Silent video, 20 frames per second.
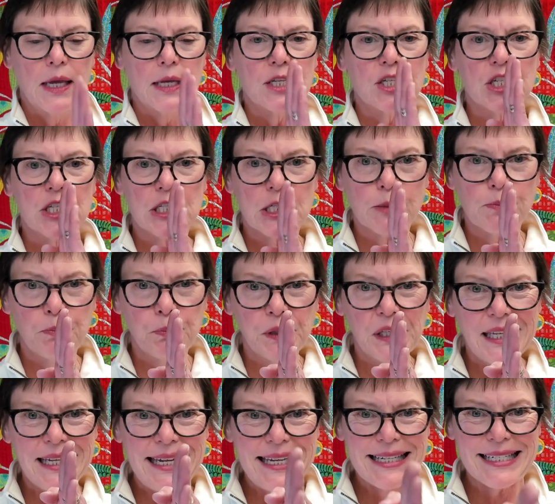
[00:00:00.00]

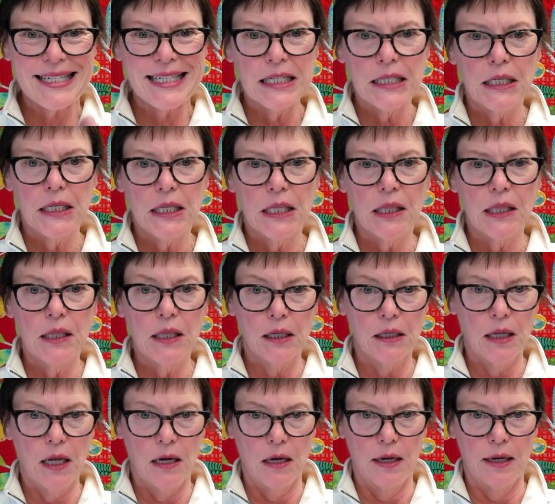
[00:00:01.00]
split
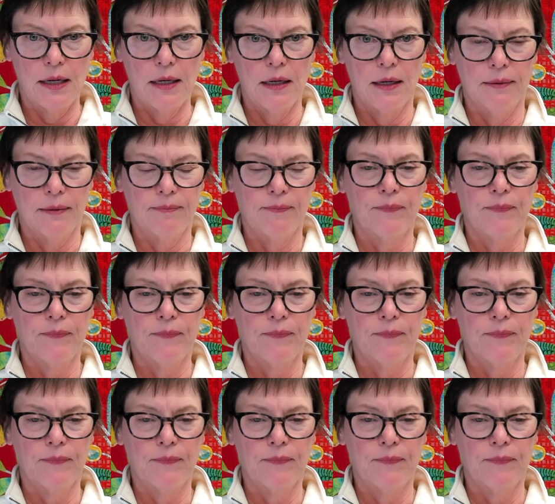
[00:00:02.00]
the line.